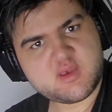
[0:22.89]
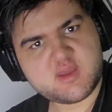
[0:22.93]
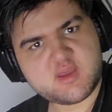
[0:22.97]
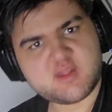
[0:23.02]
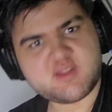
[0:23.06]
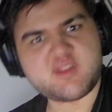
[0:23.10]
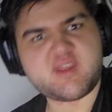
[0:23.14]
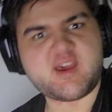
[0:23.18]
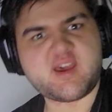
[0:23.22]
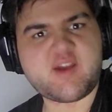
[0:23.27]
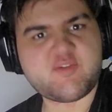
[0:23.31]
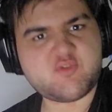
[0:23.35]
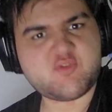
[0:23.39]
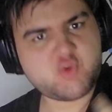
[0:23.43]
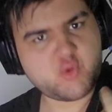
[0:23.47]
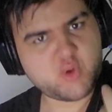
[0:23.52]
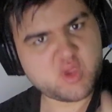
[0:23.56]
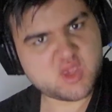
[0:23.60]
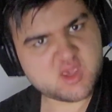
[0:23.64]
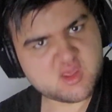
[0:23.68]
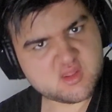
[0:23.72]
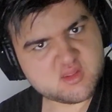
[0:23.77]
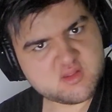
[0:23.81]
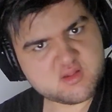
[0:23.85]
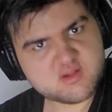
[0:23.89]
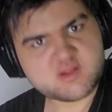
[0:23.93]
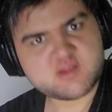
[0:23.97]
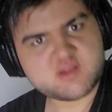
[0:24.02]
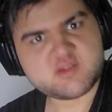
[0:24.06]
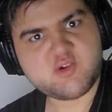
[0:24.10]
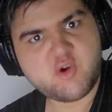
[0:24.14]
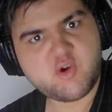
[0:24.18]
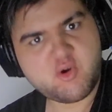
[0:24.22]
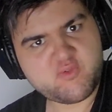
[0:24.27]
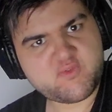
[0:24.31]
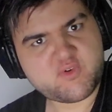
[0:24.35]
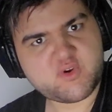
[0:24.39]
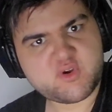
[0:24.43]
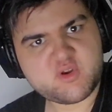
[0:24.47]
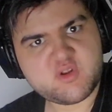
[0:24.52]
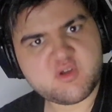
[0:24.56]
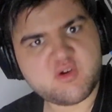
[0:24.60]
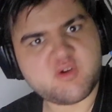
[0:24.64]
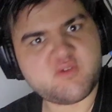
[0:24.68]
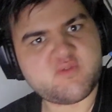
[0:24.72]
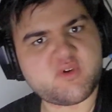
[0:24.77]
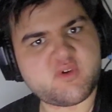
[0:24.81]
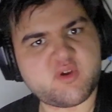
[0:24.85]
and then I have to rekindle it over and
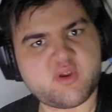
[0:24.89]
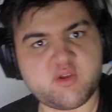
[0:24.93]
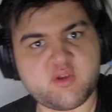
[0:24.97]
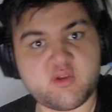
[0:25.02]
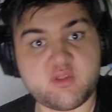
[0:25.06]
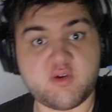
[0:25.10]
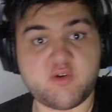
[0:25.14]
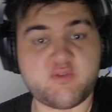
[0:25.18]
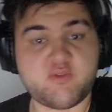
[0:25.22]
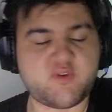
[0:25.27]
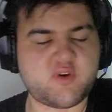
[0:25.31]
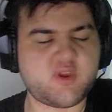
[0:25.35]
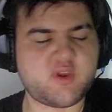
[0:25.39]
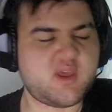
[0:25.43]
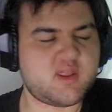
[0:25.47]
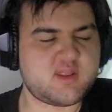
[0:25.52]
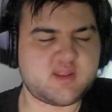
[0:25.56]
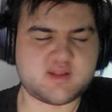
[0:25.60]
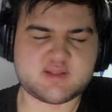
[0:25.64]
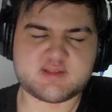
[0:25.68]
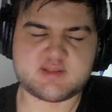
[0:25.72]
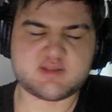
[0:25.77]
over and over again.